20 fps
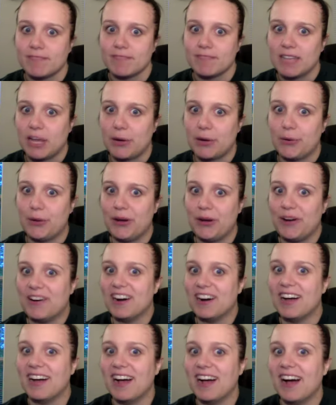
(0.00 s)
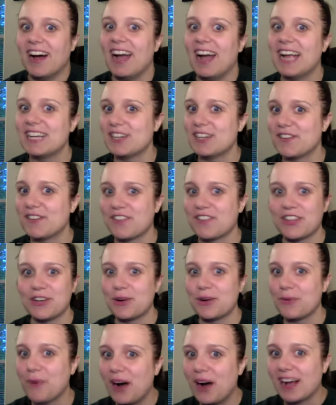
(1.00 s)
I don't know. I definitely
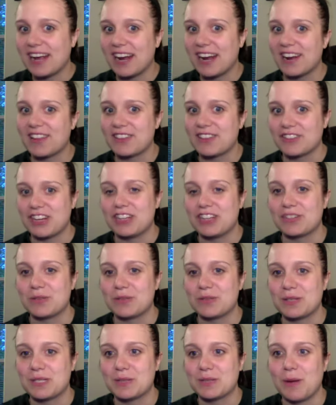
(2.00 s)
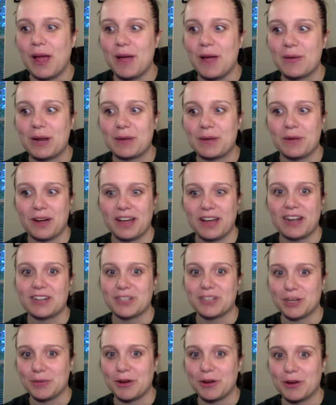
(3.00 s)
don't walk out of there drenched with sweat. When I walk out of
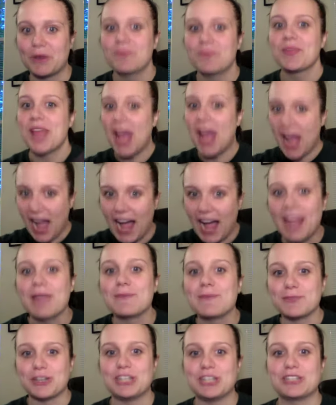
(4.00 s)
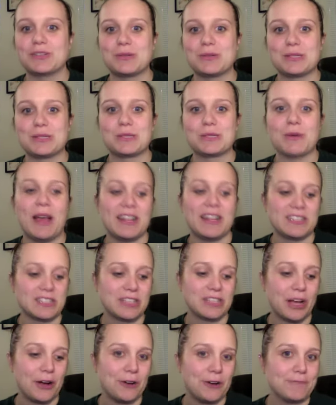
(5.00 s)
turbo, I am drenched with sweat,
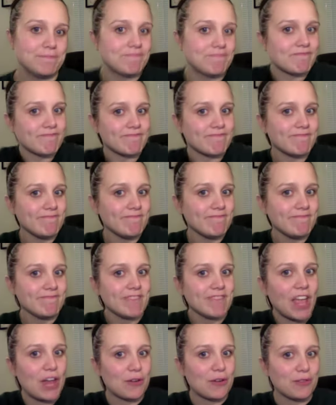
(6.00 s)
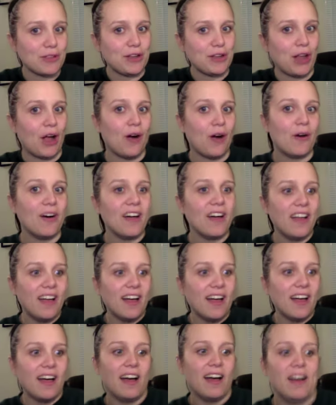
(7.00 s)
so I don't really know.
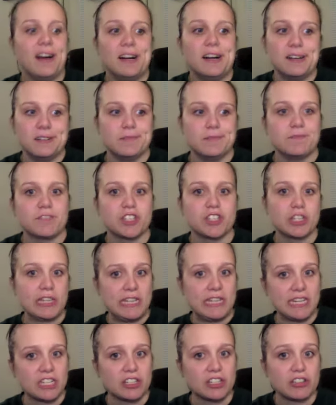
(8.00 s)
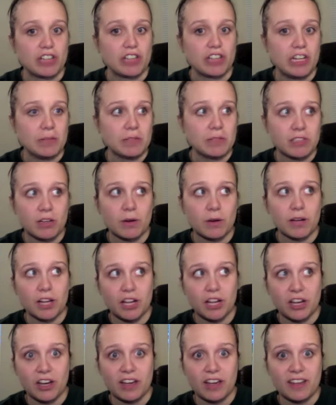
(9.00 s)
Chilean Extreme is going
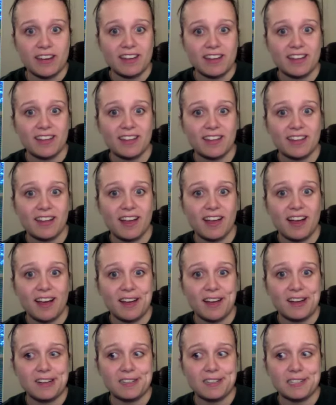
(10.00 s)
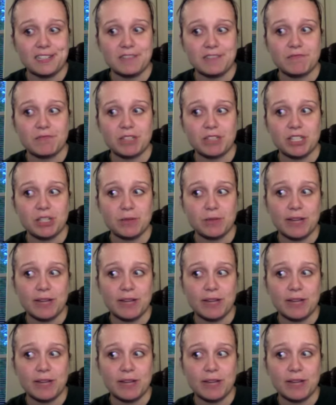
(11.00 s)
good. I've been